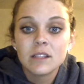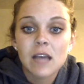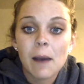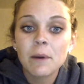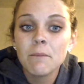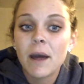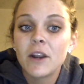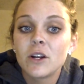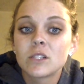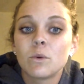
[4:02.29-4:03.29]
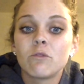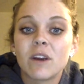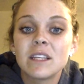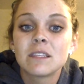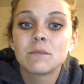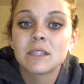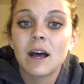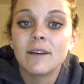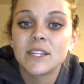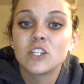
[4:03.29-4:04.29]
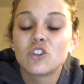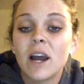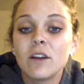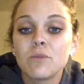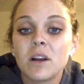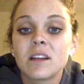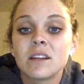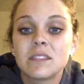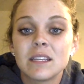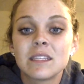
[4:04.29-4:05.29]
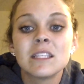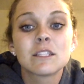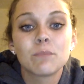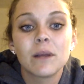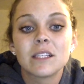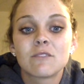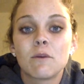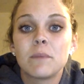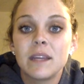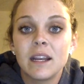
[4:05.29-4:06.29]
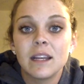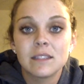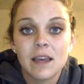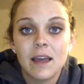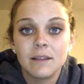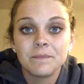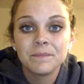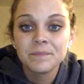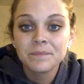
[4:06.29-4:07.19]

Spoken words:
Top competitors will race themselves and try to run consistent splits from beginning to end.